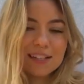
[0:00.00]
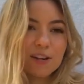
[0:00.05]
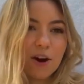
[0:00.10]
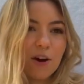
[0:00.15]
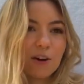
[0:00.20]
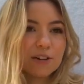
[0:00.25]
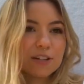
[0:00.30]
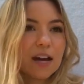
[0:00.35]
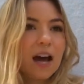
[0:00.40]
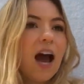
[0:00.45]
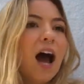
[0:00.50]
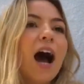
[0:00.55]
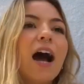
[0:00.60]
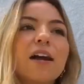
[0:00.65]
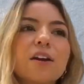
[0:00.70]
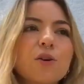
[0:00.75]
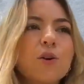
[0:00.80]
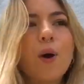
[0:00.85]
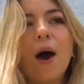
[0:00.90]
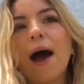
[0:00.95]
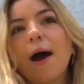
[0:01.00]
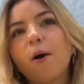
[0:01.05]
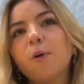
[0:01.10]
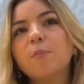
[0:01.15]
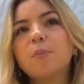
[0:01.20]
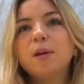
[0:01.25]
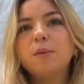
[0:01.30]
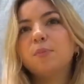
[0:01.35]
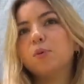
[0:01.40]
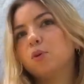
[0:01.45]
hard. I don't know how
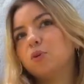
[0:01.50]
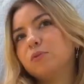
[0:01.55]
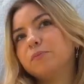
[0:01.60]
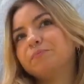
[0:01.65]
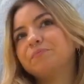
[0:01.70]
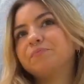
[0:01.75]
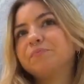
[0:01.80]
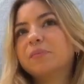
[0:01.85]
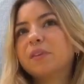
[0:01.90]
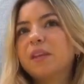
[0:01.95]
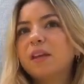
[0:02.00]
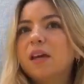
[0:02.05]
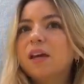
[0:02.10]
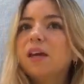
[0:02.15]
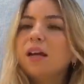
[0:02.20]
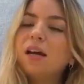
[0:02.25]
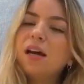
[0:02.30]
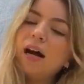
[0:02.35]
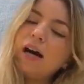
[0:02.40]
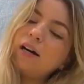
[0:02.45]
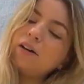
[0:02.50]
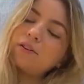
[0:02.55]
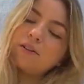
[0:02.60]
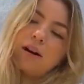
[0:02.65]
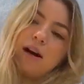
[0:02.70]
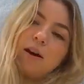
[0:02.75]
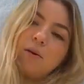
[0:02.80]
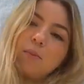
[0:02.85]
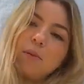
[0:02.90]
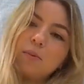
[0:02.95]
people
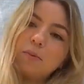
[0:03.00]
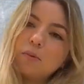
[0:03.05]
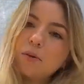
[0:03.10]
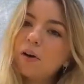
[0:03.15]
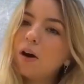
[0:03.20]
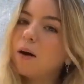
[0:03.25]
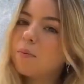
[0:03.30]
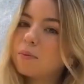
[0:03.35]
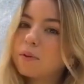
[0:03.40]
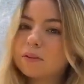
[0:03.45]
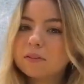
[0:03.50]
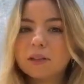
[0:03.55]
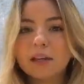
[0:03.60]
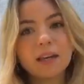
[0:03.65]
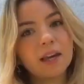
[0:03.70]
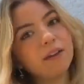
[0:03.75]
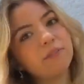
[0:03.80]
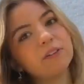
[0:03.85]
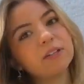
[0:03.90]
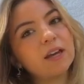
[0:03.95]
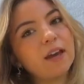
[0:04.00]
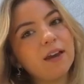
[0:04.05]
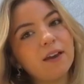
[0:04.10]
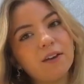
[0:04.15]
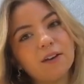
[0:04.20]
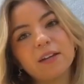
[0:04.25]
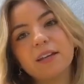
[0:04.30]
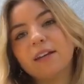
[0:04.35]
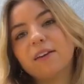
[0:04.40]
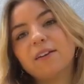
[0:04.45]
upload like every day
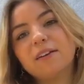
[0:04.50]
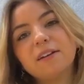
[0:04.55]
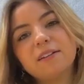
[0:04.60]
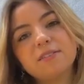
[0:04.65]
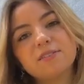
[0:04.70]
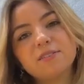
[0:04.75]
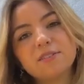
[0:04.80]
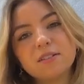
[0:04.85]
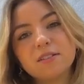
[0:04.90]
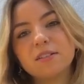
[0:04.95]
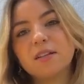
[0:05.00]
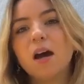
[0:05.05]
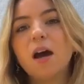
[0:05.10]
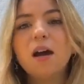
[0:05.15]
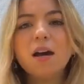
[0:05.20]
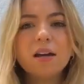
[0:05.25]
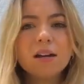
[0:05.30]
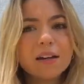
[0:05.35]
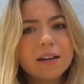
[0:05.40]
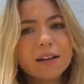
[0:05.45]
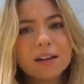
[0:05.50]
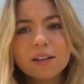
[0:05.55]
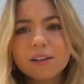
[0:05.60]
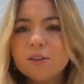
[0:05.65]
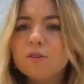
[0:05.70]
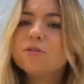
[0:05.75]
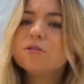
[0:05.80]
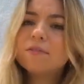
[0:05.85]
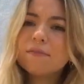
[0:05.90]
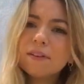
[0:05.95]
on here. It's just,
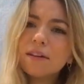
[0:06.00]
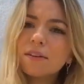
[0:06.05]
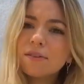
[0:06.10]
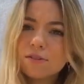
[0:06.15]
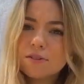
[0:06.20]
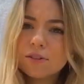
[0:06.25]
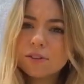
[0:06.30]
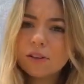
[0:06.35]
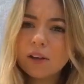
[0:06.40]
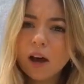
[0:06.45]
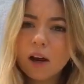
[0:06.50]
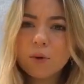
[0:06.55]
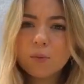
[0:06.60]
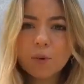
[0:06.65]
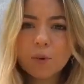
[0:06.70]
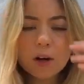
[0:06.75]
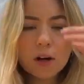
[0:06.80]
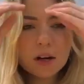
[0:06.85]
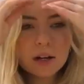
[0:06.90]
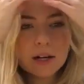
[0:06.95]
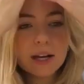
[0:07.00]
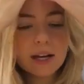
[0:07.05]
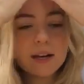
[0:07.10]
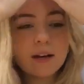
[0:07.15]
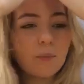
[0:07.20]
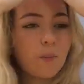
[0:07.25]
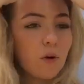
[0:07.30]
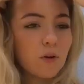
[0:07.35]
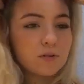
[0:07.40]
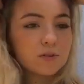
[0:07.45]
YouTube videos are a lot of work, and
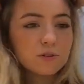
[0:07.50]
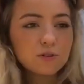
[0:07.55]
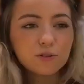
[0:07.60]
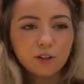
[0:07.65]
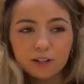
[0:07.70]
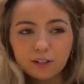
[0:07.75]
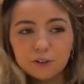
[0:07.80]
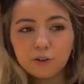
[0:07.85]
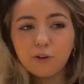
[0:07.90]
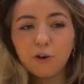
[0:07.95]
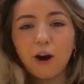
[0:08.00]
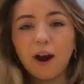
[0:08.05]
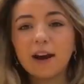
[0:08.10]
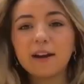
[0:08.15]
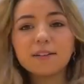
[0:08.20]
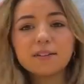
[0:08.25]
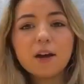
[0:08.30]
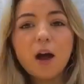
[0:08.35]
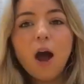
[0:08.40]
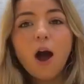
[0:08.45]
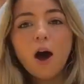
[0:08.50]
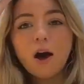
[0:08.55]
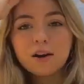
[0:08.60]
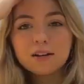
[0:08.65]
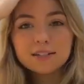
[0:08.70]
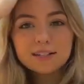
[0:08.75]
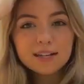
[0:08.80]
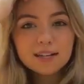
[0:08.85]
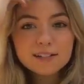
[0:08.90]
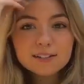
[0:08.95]
I'm also trying to grind on
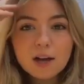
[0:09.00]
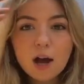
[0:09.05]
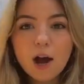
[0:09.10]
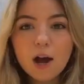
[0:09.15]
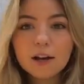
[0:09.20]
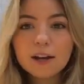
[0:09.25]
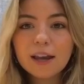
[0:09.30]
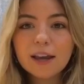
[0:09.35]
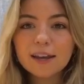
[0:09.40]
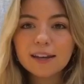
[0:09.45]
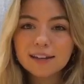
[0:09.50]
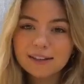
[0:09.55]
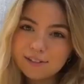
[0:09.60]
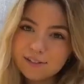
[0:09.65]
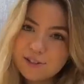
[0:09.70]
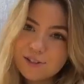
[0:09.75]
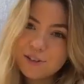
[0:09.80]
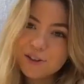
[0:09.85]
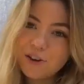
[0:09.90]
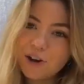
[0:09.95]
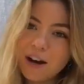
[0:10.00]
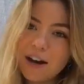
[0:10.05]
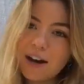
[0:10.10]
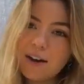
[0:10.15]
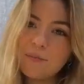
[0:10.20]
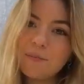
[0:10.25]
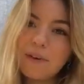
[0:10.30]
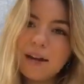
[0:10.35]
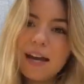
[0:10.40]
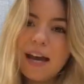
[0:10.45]
TikTok and
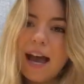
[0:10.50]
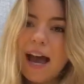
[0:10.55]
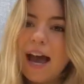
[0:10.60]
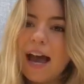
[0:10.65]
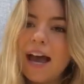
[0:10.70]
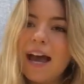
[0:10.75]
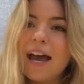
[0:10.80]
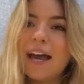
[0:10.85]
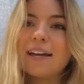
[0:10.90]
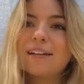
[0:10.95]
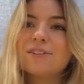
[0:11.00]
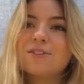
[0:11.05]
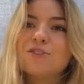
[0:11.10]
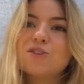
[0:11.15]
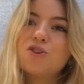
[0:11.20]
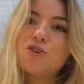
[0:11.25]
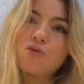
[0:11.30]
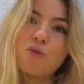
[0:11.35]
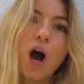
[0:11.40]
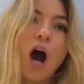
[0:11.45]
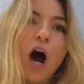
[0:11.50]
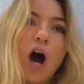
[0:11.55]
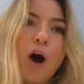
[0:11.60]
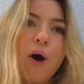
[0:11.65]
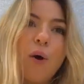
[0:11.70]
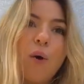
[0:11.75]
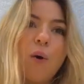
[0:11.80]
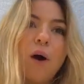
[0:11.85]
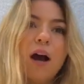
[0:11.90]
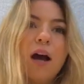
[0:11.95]
Instagram and grow